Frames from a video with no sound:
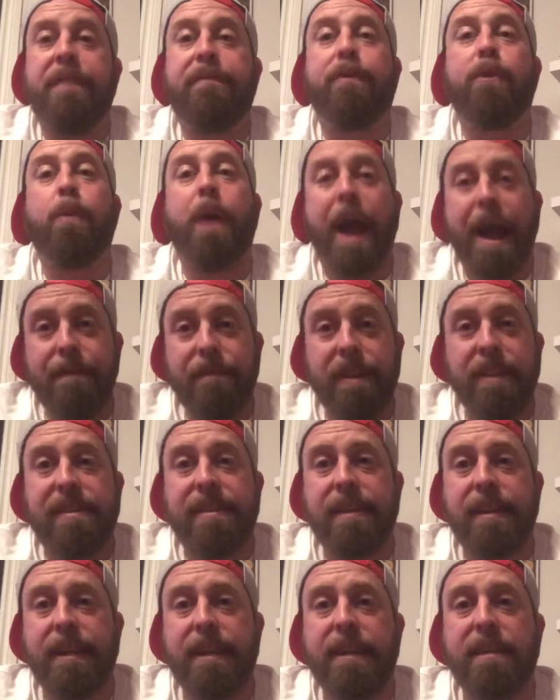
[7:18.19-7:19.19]
If you haven't
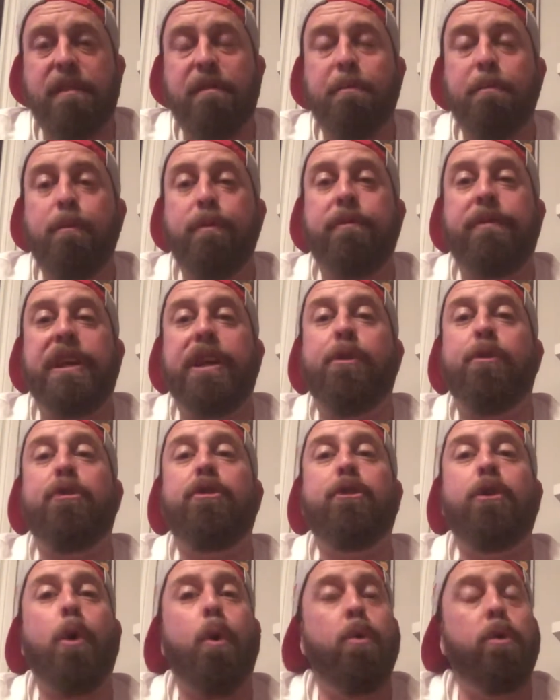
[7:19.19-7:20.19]
seen this movie, you're
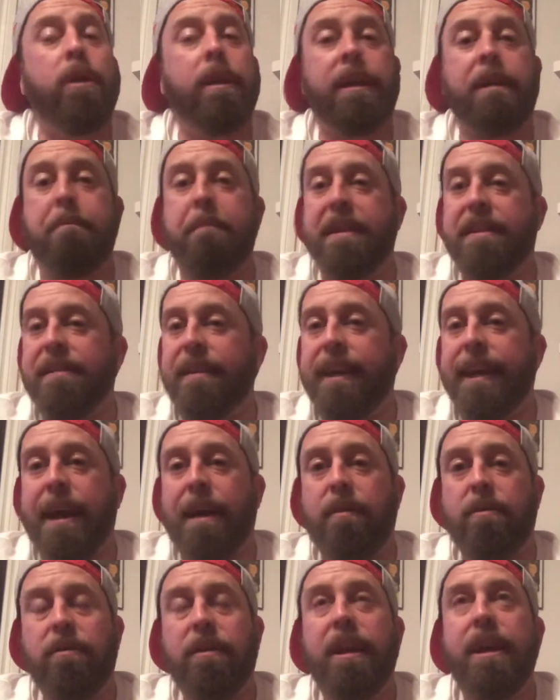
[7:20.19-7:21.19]
totally missing
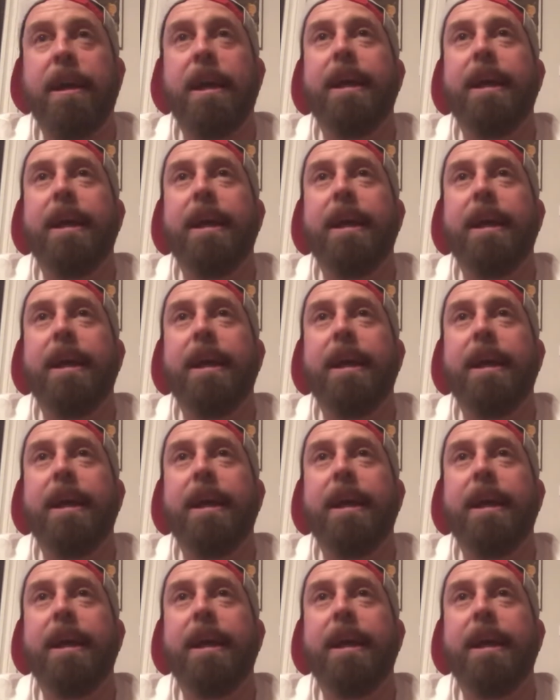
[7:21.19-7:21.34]
out.